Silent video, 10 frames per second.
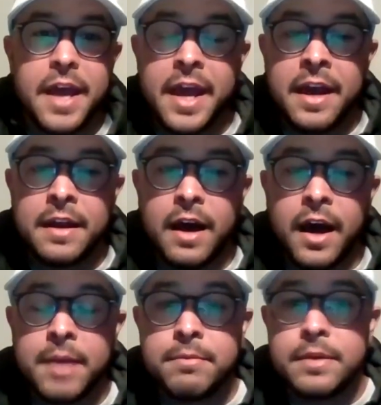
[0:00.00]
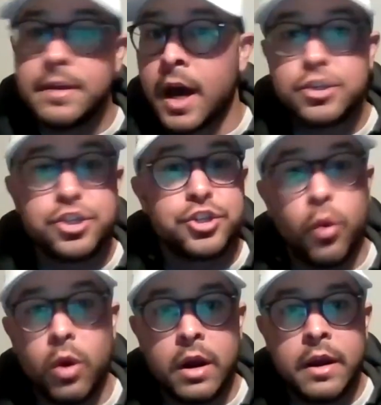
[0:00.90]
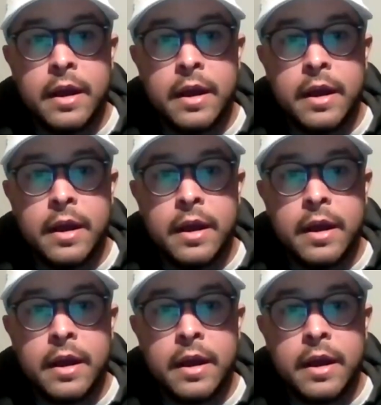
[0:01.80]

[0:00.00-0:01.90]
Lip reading: and I'm not sure.